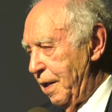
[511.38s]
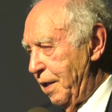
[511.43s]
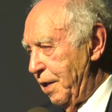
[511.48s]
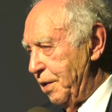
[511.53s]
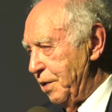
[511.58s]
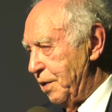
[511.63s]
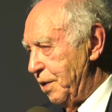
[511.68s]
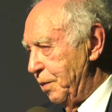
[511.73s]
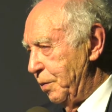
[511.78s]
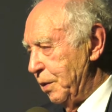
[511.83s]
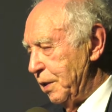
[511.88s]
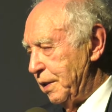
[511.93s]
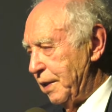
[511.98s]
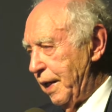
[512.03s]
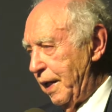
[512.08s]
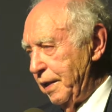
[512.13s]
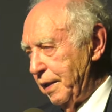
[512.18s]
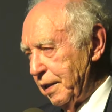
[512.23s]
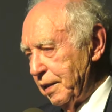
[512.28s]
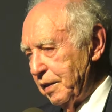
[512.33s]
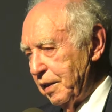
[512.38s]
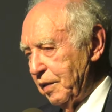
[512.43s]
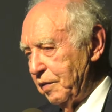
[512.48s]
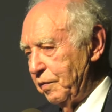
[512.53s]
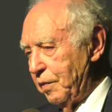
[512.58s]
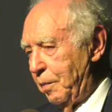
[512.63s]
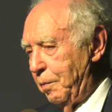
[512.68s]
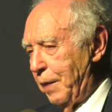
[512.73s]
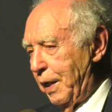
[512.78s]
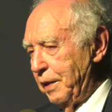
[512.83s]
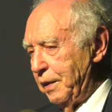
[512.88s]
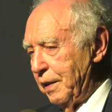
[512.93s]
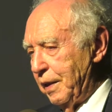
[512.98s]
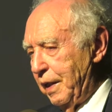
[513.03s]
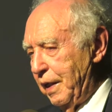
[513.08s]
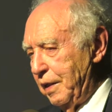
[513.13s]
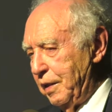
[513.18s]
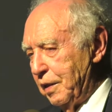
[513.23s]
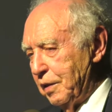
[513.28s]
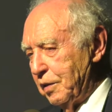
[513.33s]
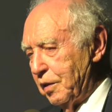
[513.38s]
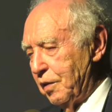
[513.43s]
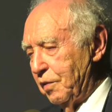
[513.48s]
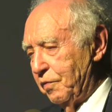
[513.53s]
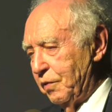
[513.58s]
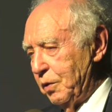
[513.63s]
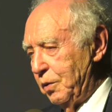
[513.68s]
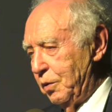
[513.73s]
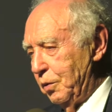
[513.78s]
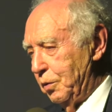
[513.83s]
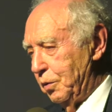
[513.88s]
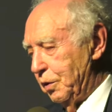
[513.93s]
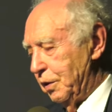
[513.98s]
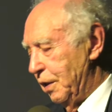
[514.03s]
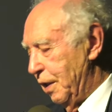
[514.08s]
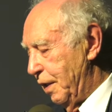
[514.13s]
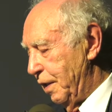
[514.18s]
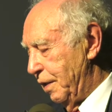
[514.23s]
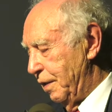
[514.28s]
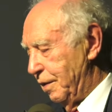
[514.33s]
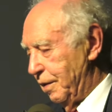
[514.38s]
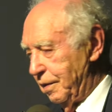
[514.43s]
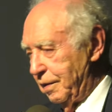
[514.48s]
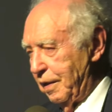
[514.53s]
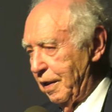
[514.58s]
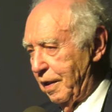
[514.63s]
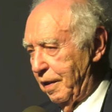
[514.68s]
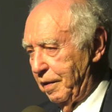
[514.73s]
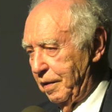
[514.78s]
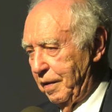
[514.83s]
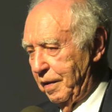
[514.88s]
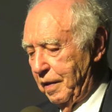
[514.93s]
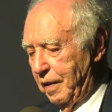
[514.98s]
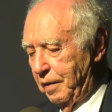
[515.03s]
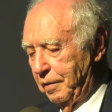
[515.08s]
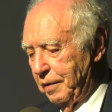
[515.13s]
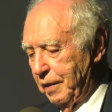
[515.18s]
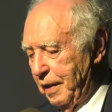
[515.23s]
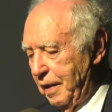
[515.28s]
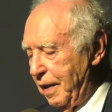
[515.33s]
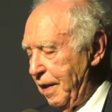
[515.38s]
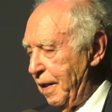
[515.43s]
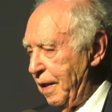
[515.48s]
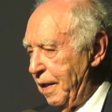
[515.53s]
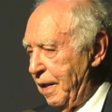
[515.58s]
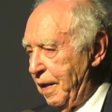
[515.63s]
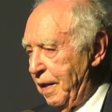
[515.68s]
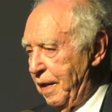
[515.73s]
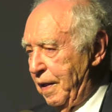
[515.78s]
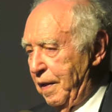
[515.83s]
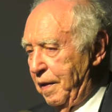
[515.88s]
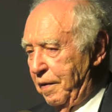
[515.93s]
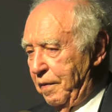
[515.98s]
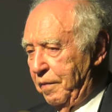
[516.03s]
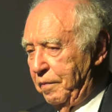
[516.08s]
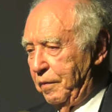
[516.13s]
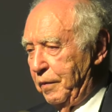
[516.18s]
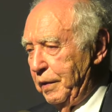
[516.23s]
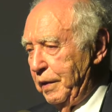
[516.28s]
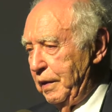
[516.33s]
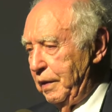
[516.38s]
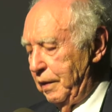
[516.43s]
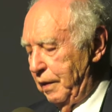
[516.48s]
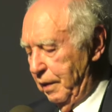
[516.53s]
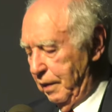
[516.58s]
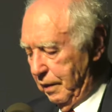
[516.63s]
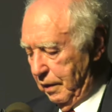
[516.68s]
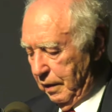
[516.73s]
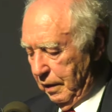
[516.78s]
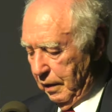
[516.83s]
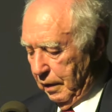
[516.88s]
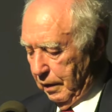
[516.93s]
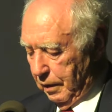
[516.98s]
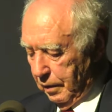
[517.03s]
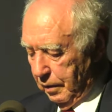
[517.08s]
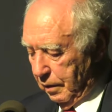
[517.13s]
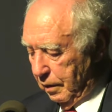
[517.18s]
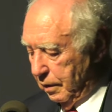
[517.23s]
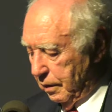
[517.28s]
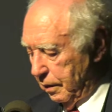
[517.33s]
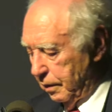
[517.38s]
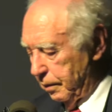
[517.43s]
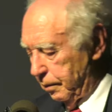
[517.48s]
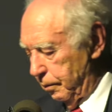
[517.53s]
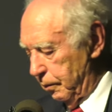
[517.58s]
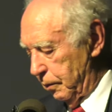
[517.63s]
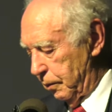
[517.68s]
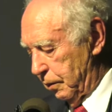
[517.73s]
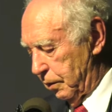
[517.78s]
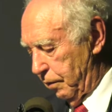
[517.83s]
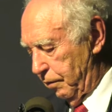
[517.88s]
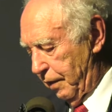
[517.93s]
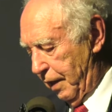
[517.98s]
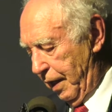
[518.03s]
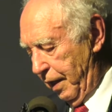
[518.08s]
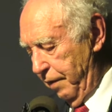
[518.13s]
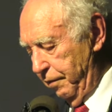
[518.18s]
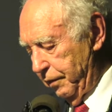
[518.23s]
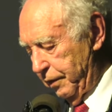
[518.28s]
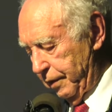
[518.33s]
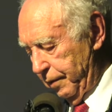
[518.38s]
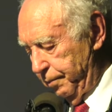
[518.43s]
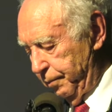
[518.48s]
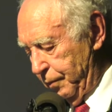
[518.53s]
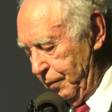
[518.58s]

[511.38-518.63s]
and she would say, this is for Monday, this is for Tuesday, you know. And we uh, survived